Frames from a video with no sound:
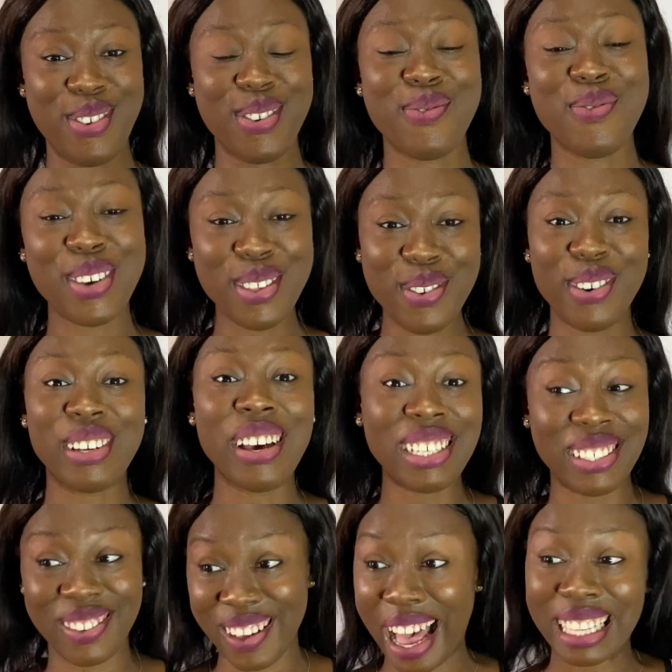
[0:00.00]
because
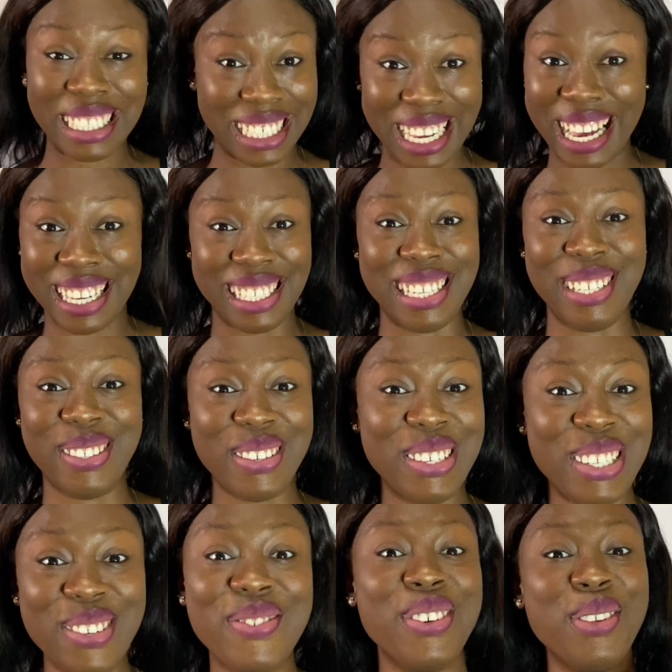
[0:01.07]
I check her
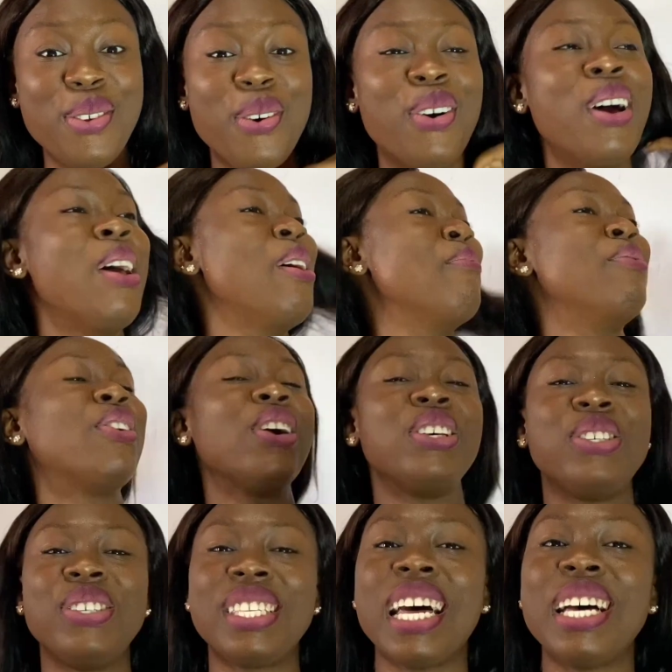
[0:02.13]
status, you will know,
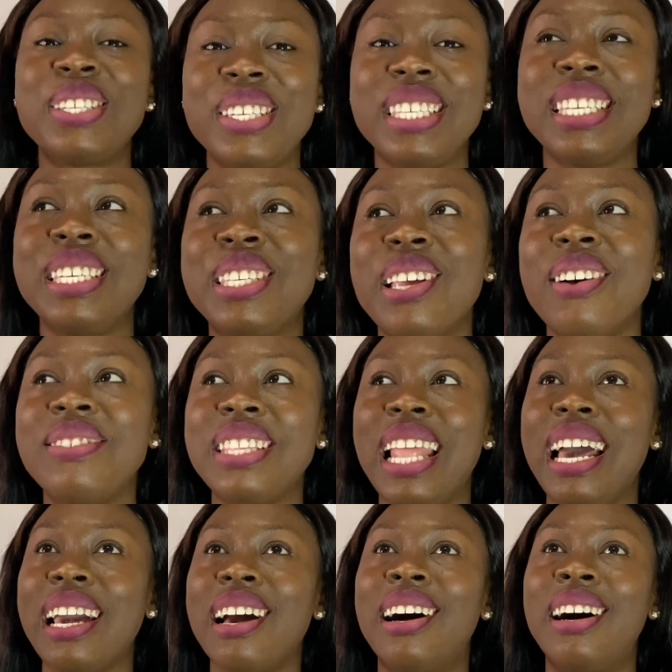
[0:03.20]
because you start to see stuff
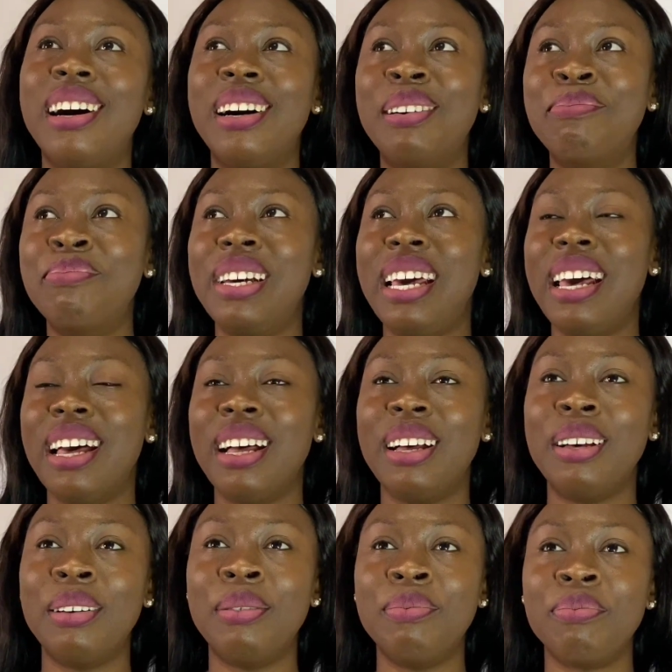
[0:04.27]
like
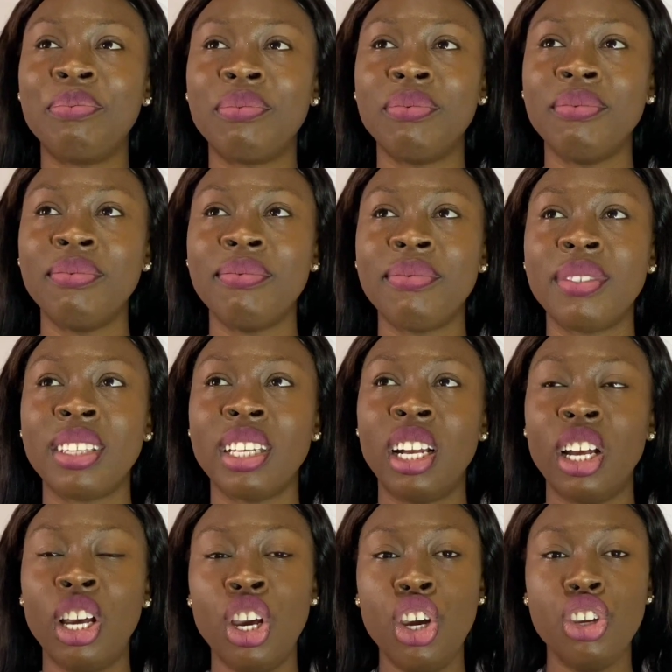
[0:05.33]
you
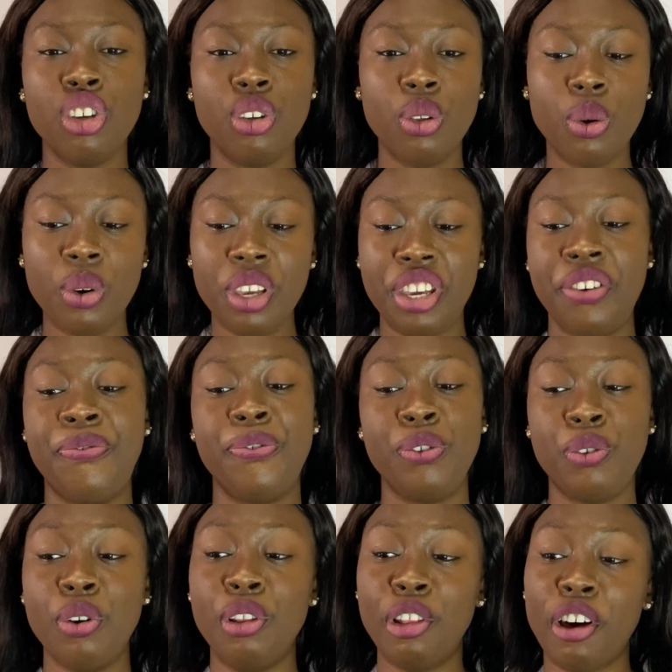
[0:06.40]
know, if you
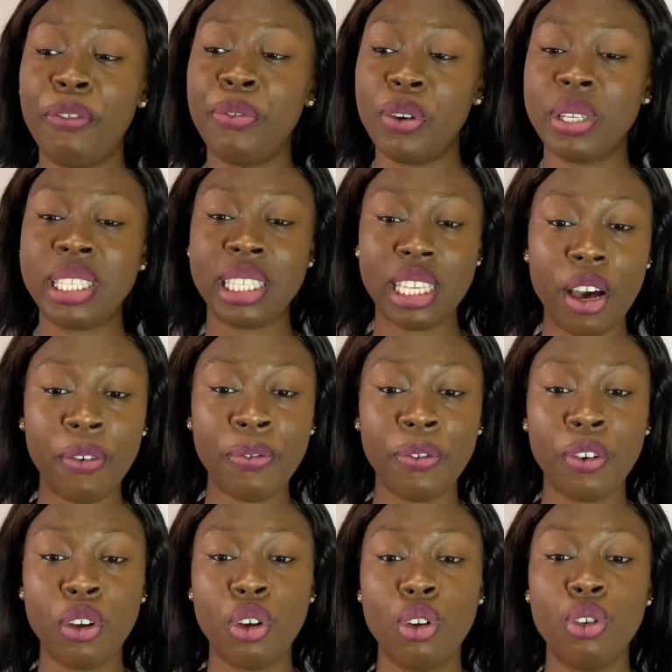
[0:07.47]
don't love yourself,
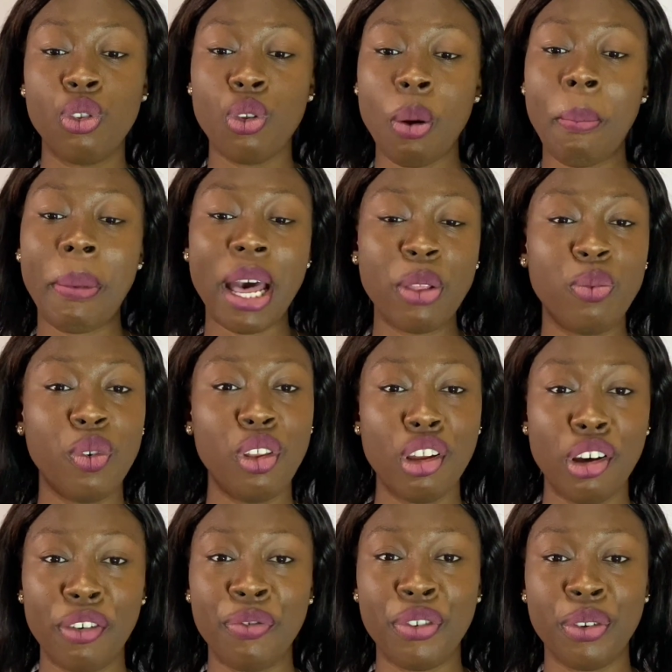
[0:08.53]
no man will
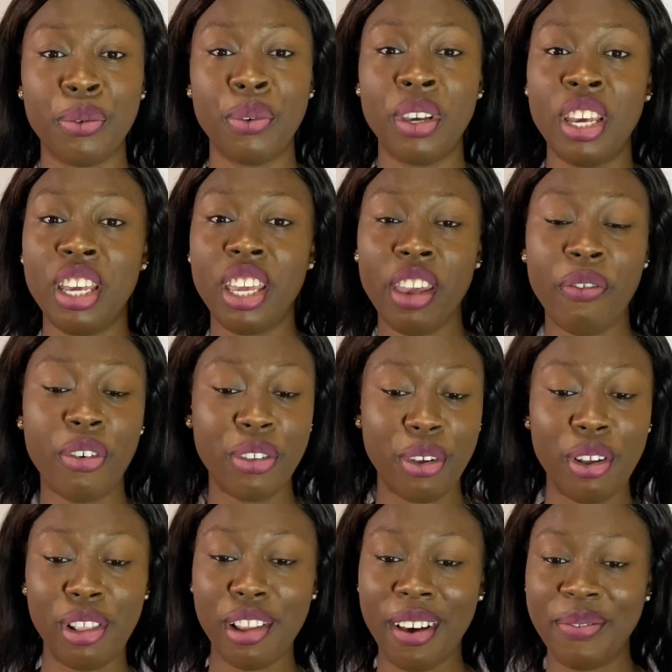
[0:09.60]
love you. If you
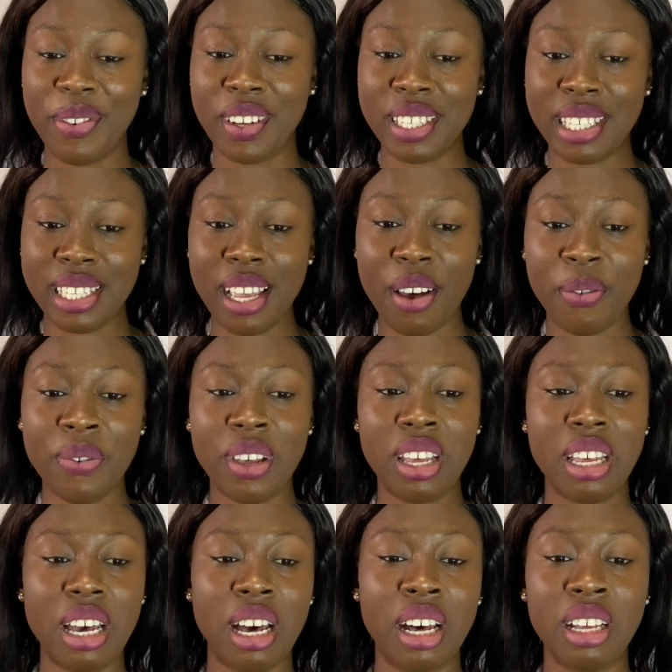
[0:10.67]
don't love yourself,
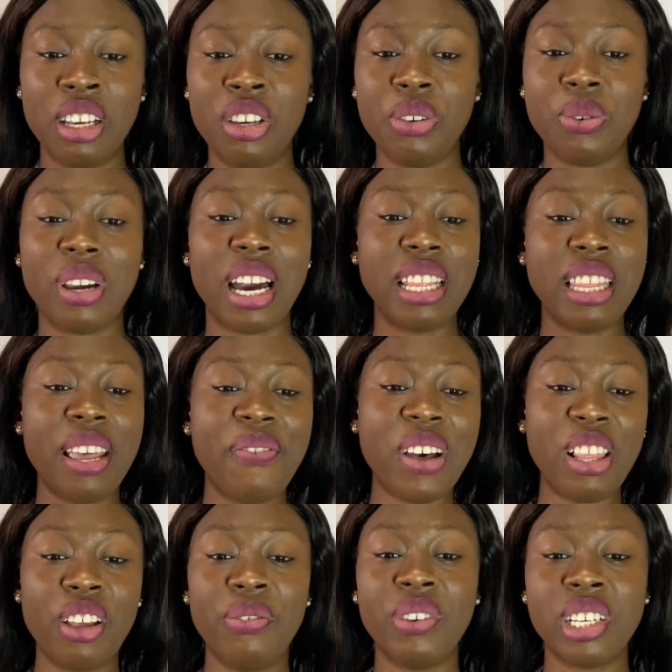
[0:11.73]
you can never
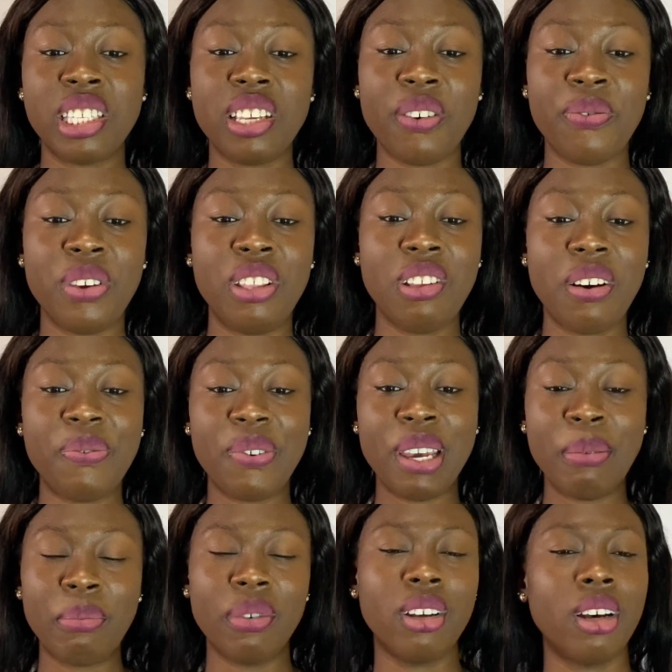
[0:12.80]
love yourself enough for
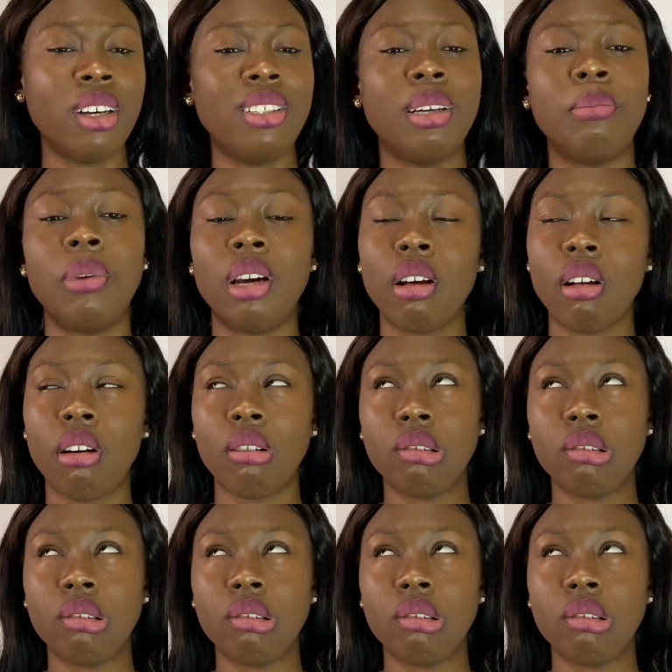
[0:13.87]
him. And I'm like,